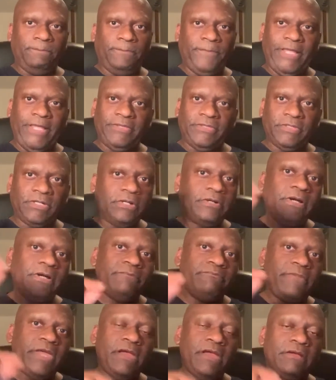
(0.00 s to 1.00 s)
And the
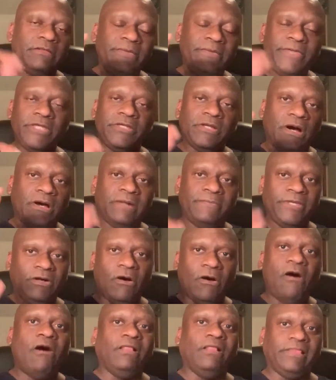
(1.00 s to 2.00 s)
current mayor, Libby, ought to be
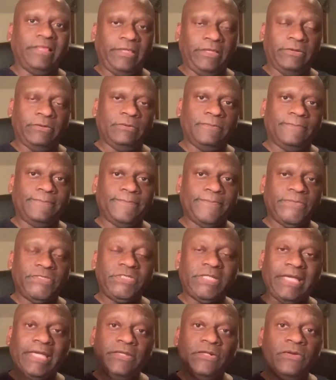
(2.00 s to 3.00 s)
calling you.
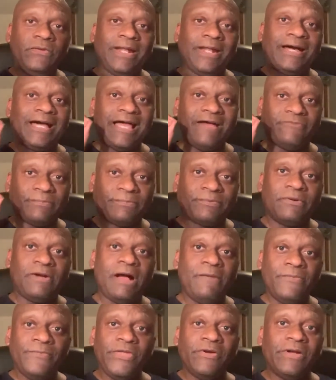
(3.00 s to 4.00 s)
Say, hey, you know what? I have a
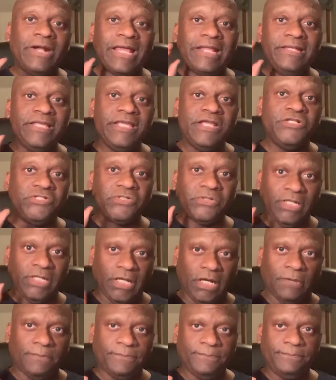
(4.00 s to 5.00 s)
problem here and I need your
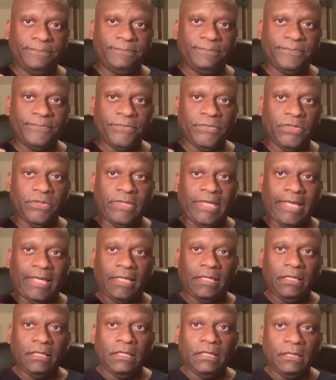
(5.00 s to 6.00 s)
help. Okay?
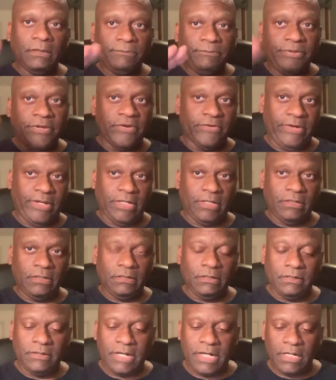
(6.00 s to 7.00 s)
Period.
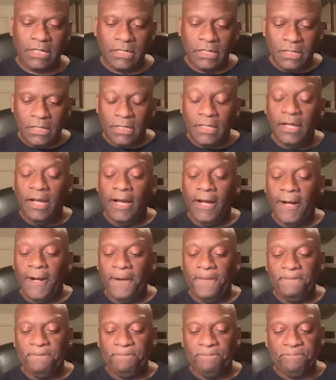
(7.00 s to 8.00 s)
All right?
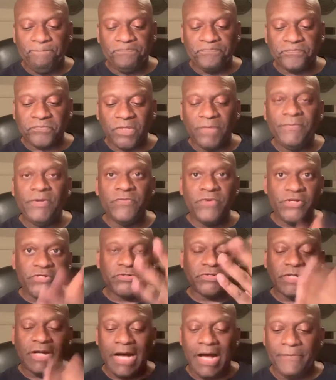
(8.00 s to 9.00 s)
Um, let me read
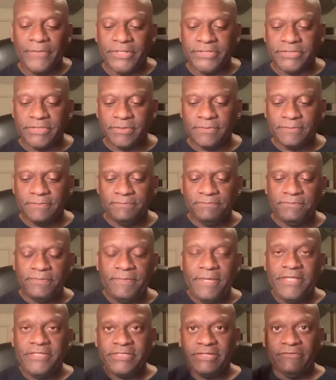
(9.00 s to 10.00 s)
your comments.
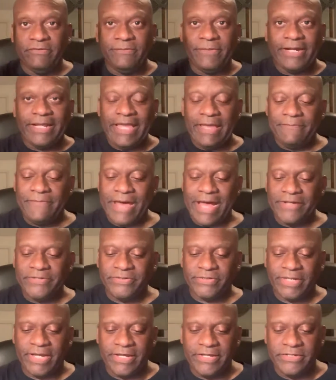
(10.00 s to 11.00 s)
Peace, everybody. Hey,
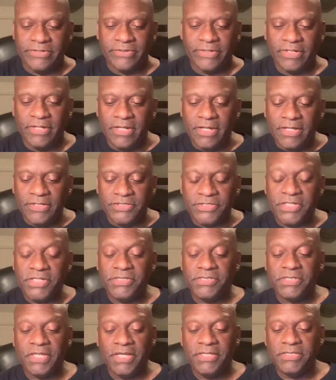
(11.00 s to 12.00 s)
Patrick, how you doing? She
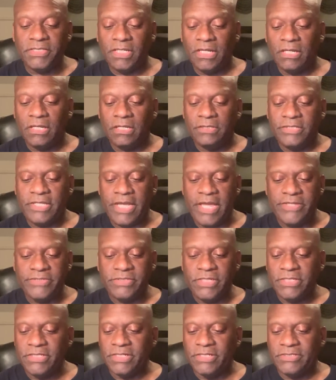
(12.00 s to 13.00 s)
says uh, the A's
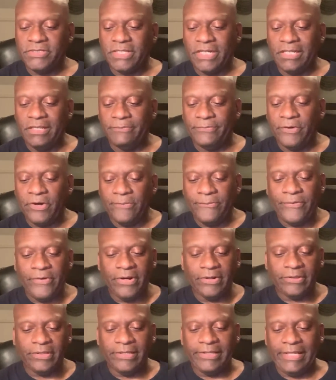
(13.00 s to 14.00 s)
need to design the
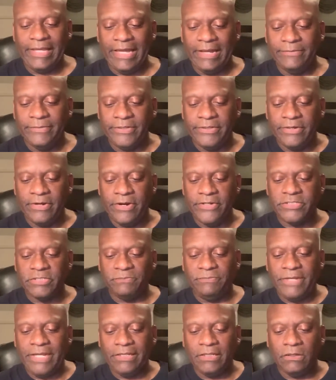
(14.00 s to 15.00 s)
ballpark like Camden Yards
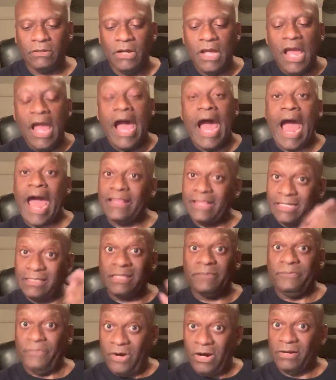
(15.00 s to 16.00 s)
at Petco. I like
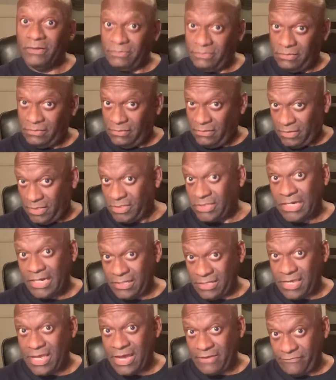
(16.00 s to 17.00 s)
the park, the
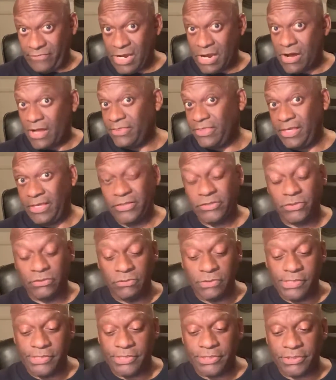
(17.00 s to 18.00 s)
design they have now. I think it's
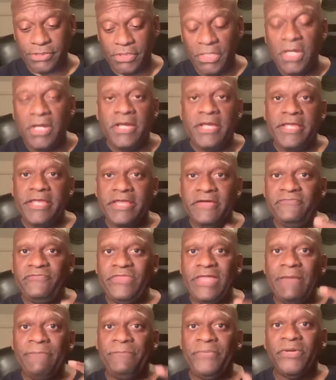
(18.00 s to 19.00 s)
gorgeous. If
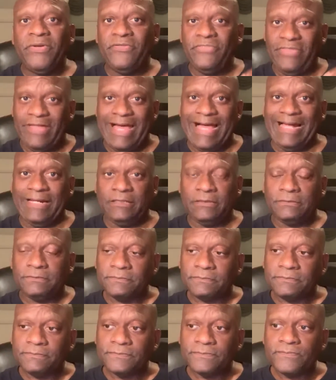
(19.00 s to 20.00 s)
they build that,
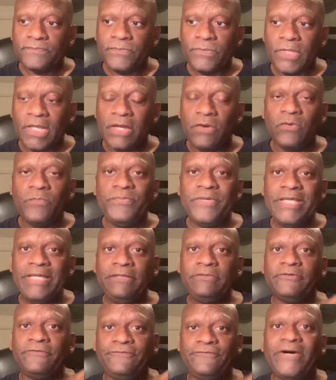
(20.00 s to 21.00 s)
it will
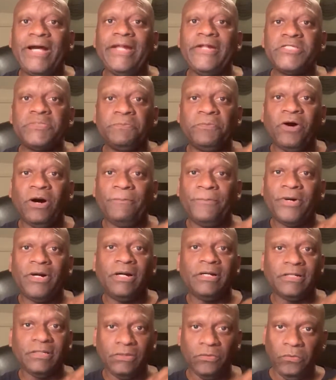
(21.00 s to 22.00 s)
be the finest
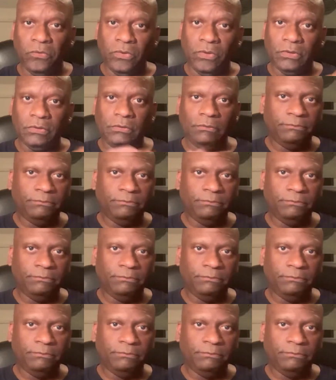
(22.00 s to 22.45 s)
ballpark in the world.